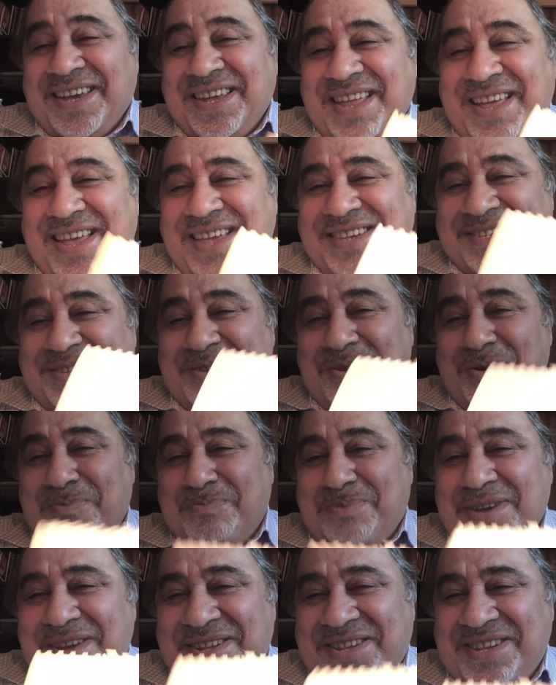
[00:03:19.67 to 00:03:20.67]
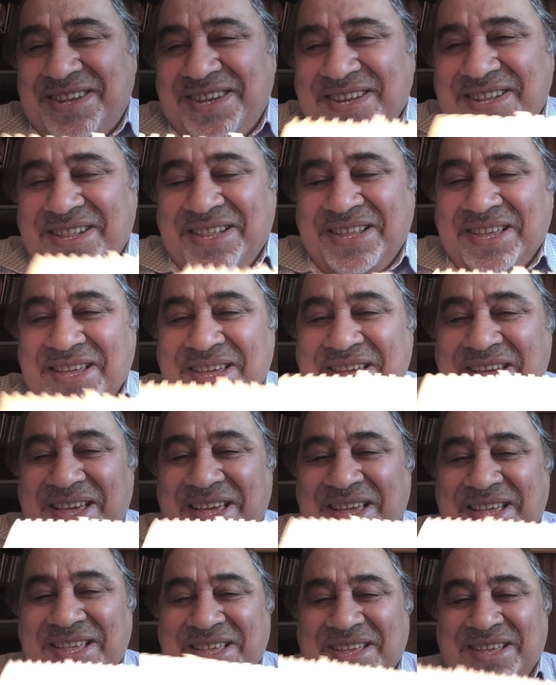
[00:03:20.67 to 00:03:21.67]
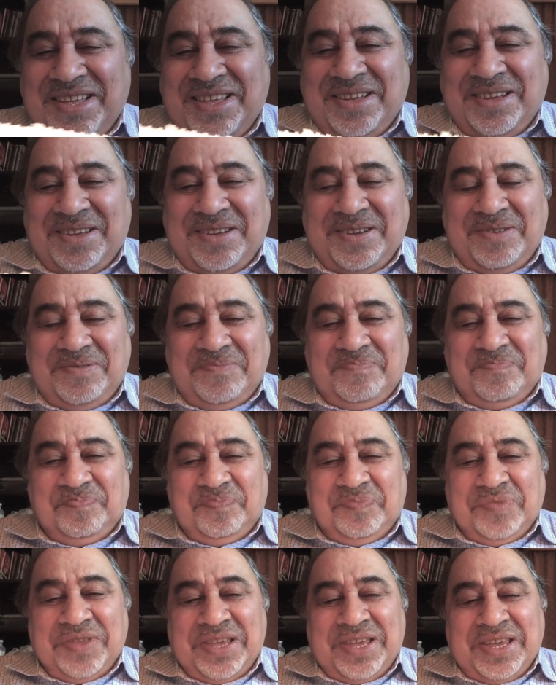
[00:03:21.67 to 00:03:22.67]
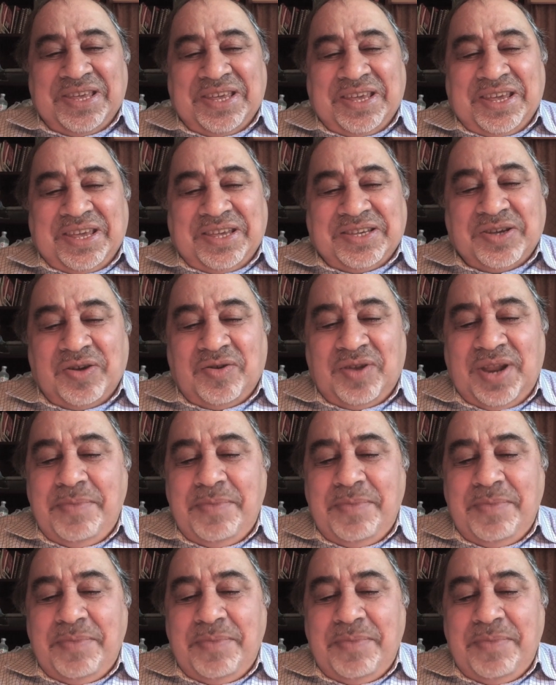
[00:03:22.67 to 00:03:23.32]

That's no big deal. So